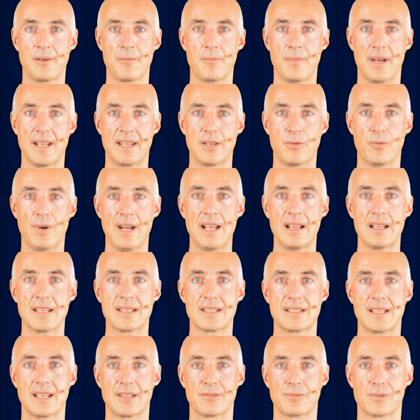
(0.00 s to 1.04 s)
By the
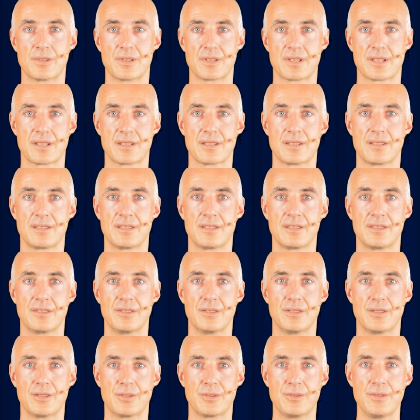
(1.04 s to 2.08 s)
wireless networks,
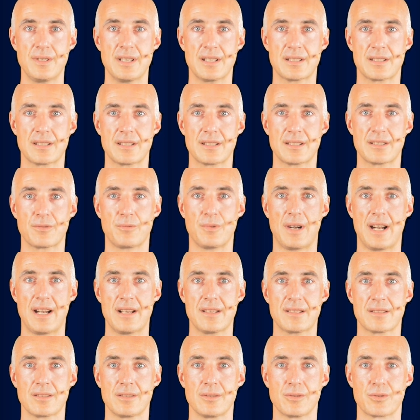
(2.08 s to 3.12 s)
there do exist
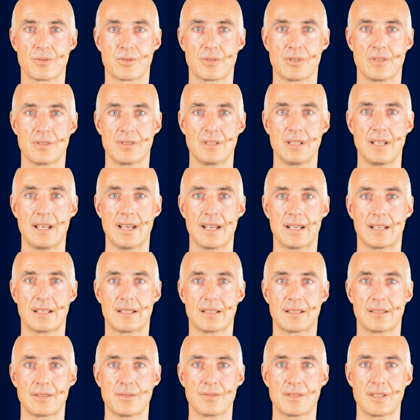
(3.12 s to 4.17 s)
wired solutions like
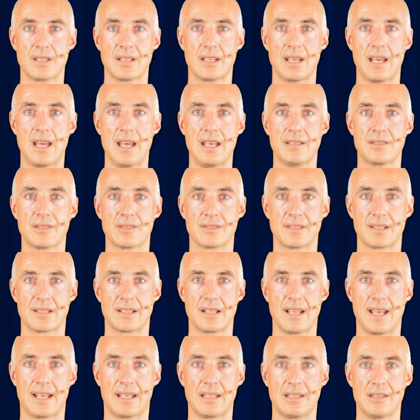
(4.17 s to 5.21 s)
using
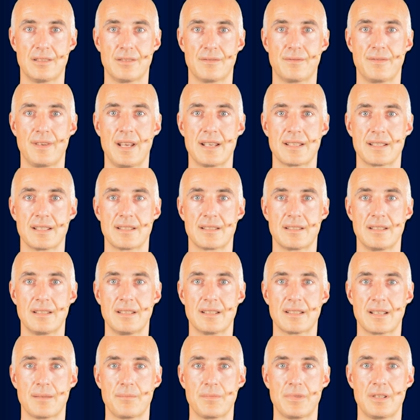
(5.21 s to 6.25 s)
Ethernet-like interfaces, in
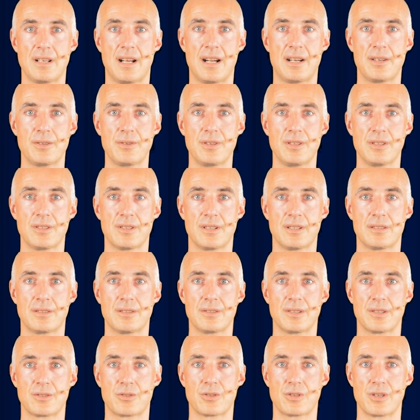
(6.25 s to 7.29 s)
example Arduino
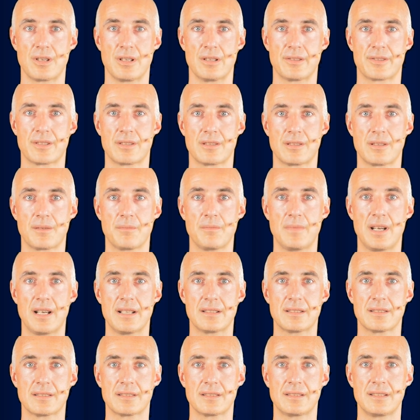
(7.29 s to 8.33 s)
Ethernet Shield,
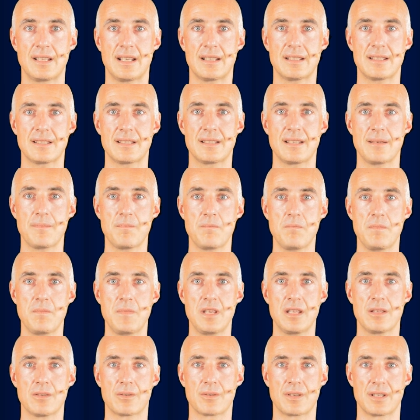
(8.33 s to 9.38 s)
but that is the
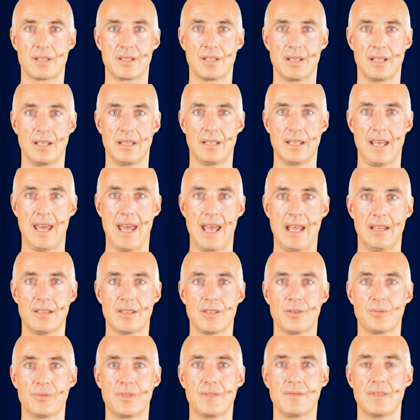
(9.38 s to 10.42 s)
minority in the end
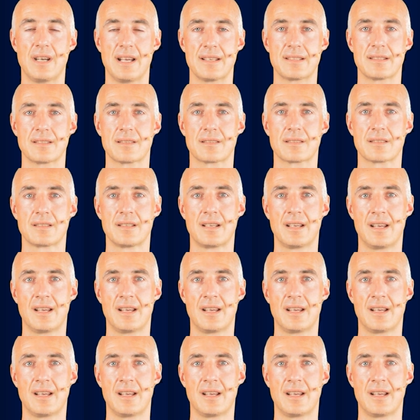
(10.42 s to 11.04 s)
node devices.